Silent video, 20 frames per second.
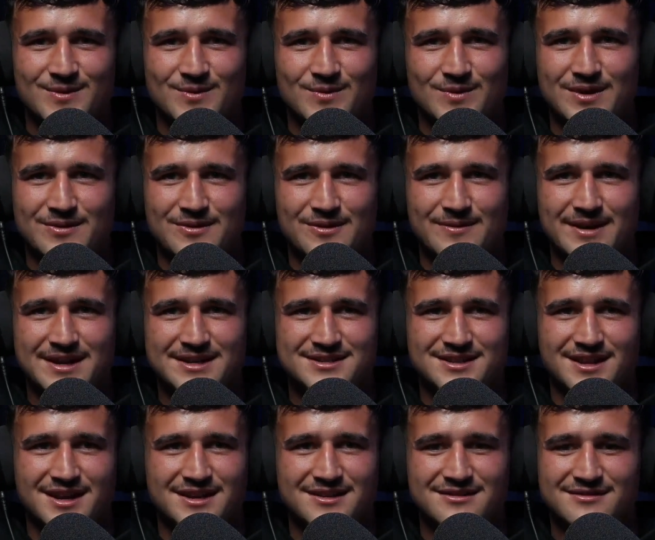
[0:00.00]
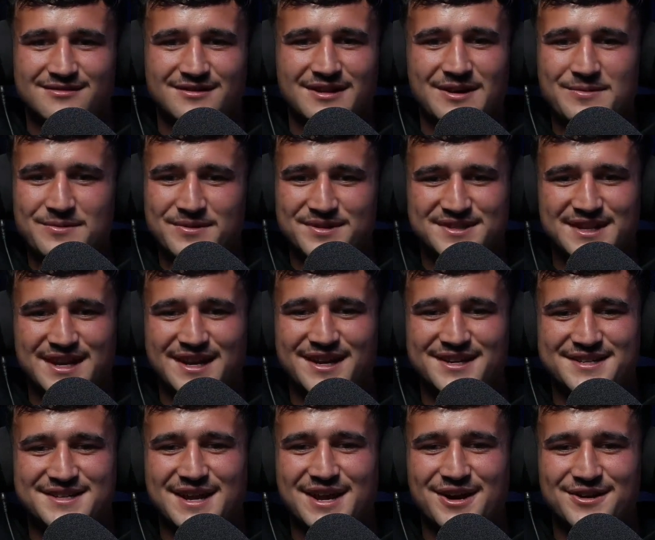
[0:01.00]
one of my mates, like I remember staying at
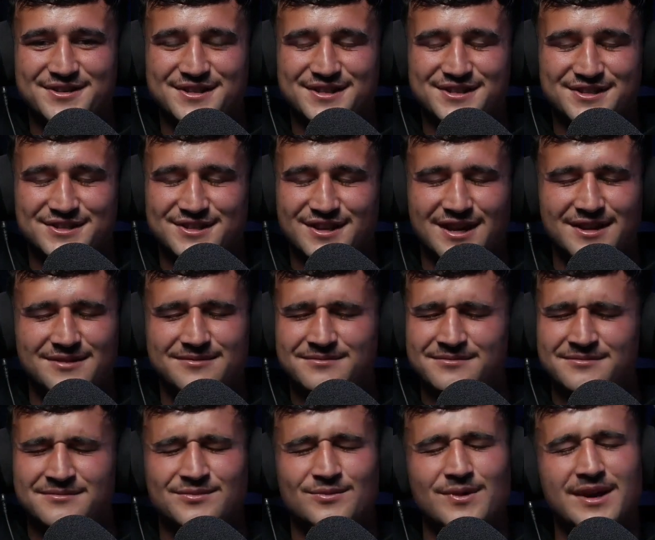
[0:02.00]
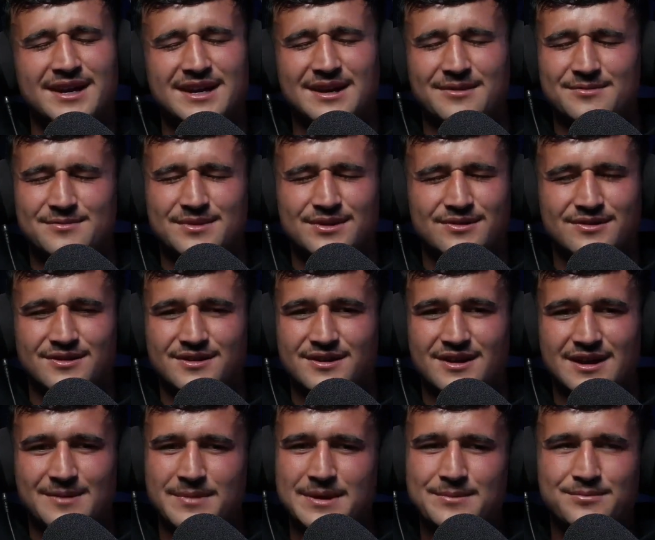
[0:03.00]
his house and just like waking up in the middle of the
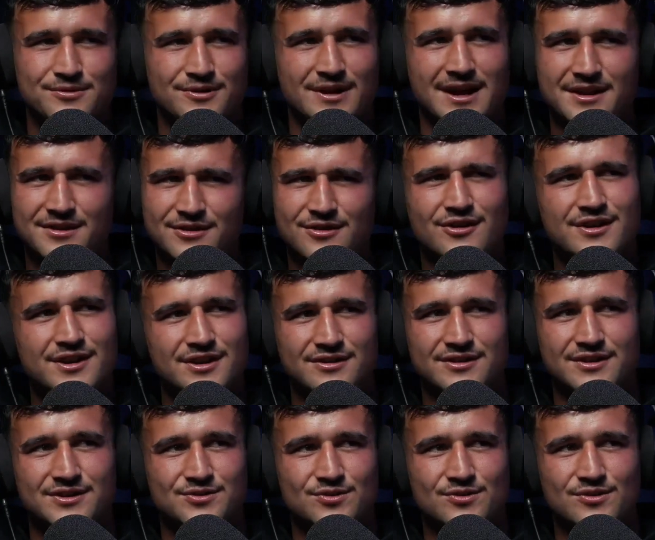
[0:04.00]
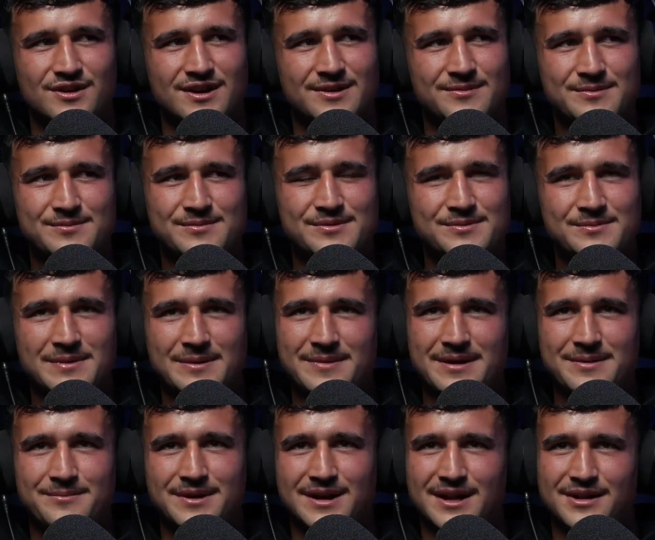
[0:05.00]
night, people like knocking on the door, and I remember my
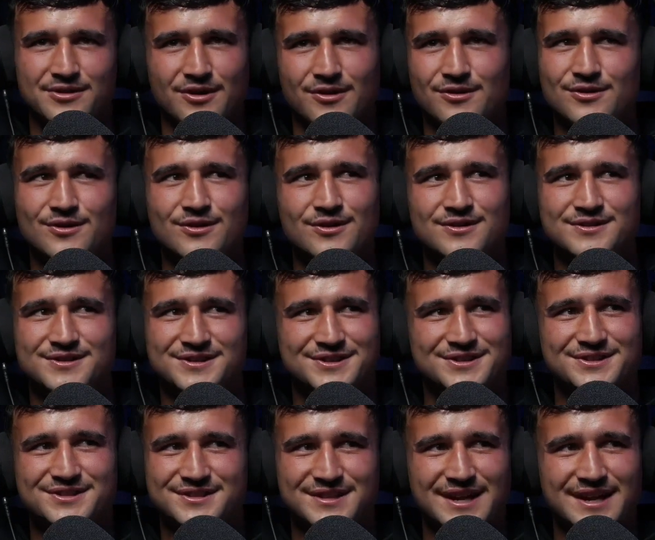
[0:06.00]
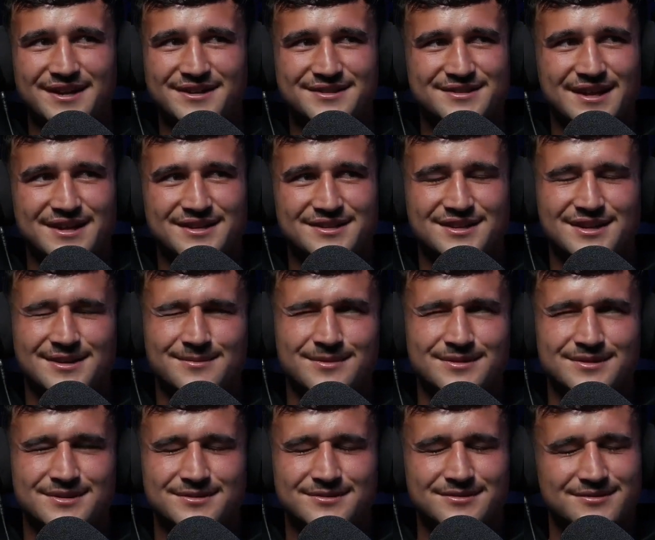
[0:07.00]
mate being like, don't look, just stay asleep. I
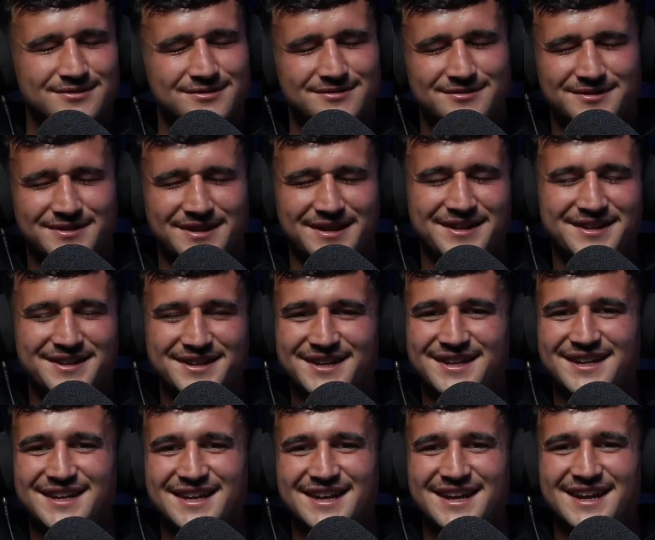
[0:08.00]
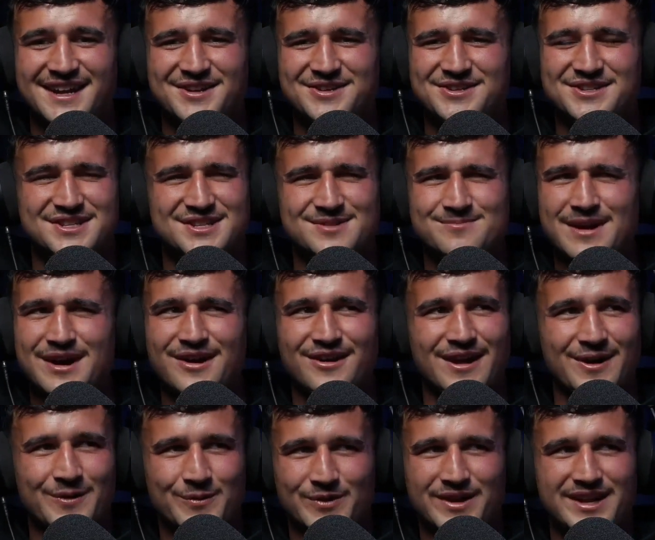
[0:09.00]
was like, heck, could just smell
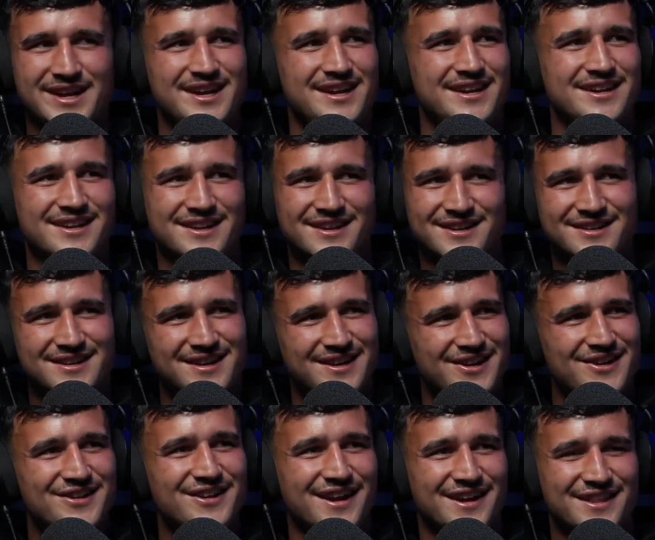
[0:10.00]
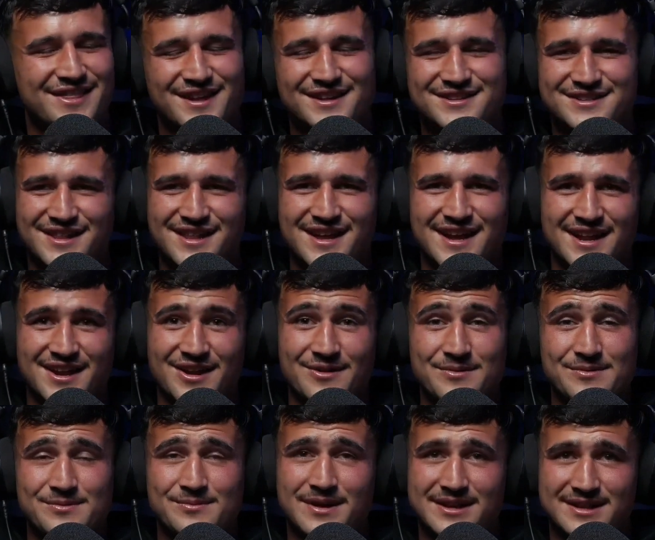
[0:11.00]
like weed and like things like that. And I
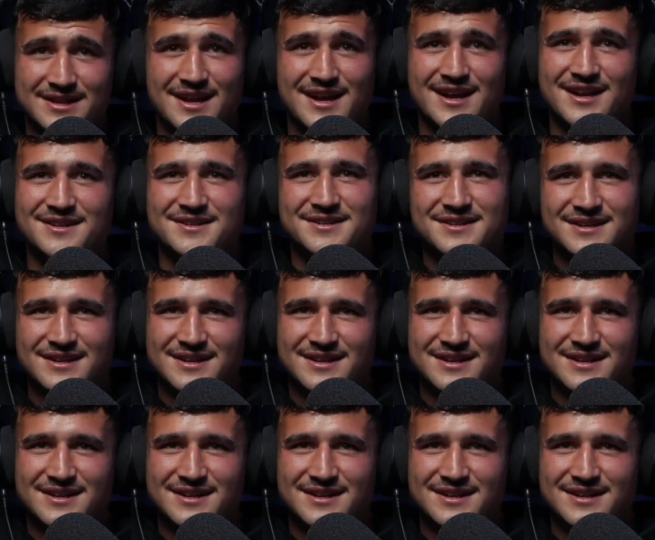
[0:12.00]
remember my dad,